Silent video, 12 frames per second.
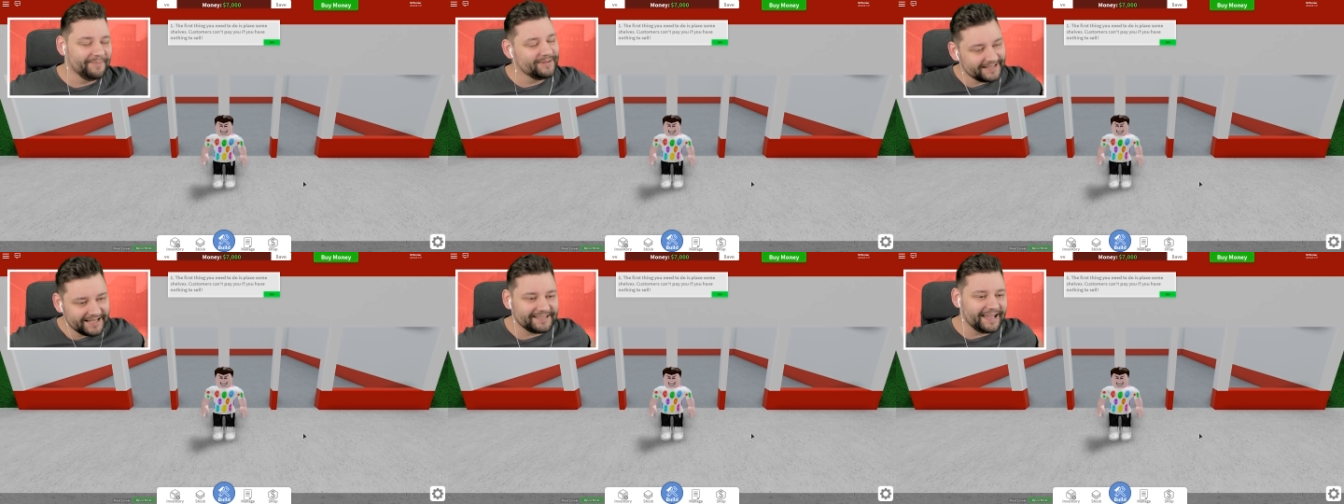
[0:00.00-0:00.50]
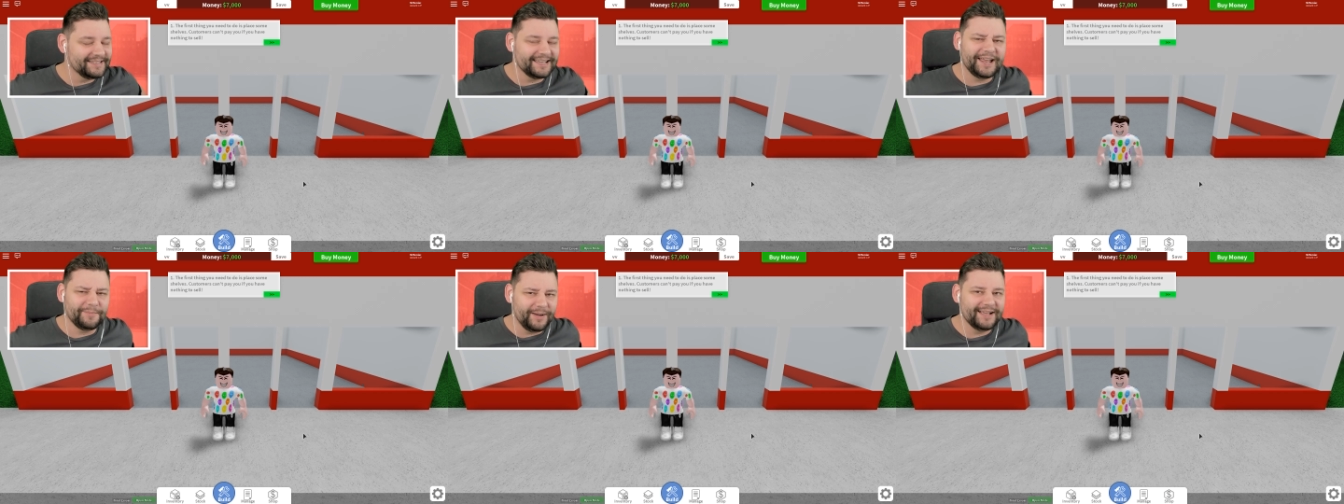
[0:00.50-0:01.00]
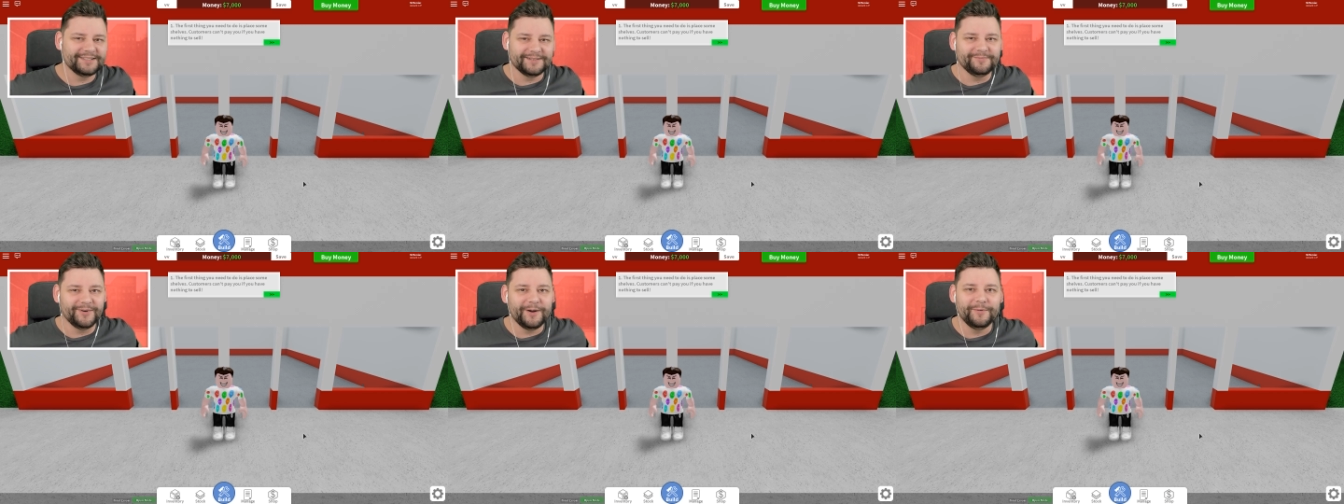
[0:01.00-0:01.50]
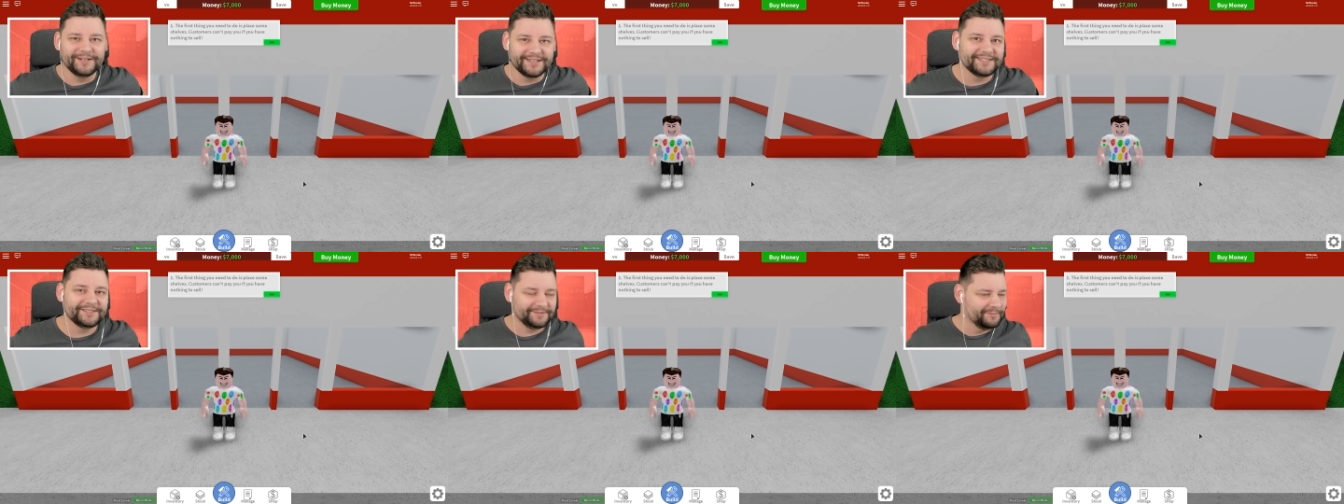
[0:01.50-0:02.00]
But say, say, Seniac, play some more we'll
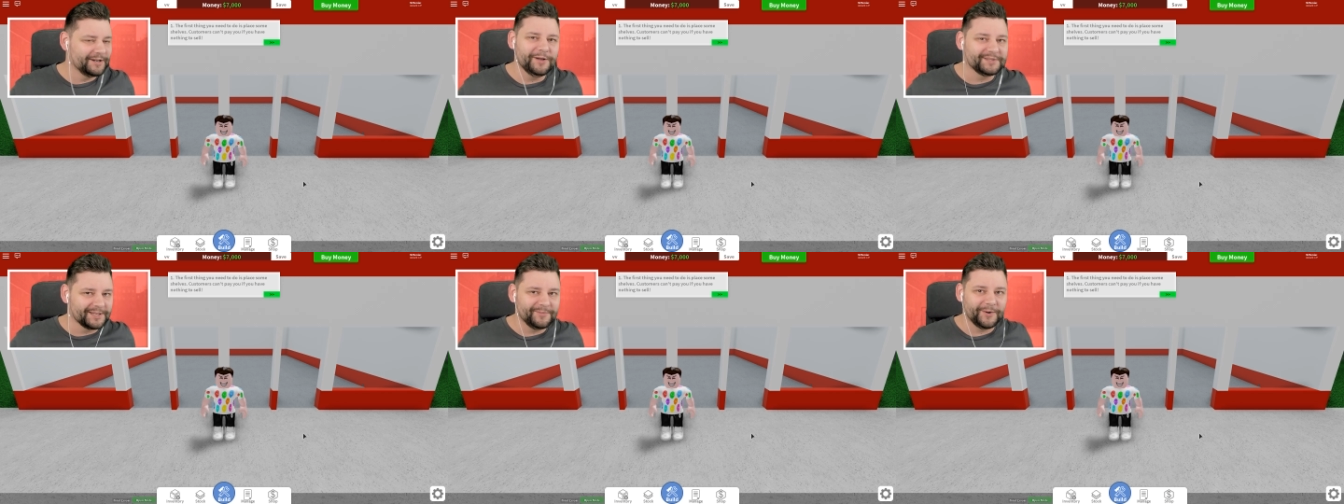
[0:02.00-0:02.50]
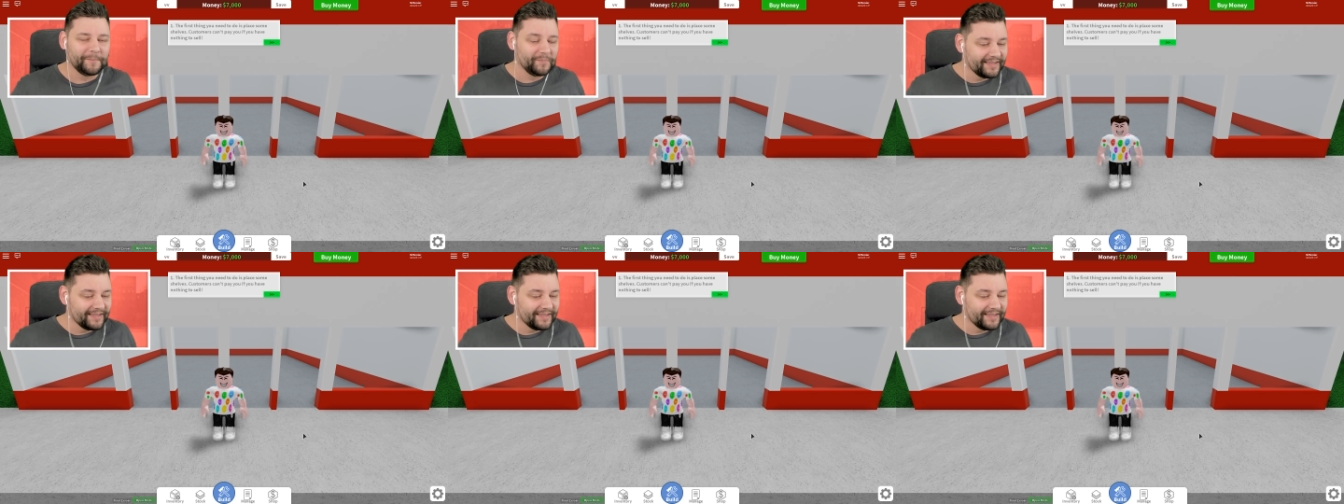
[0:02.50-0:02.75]
just, we'll do some more.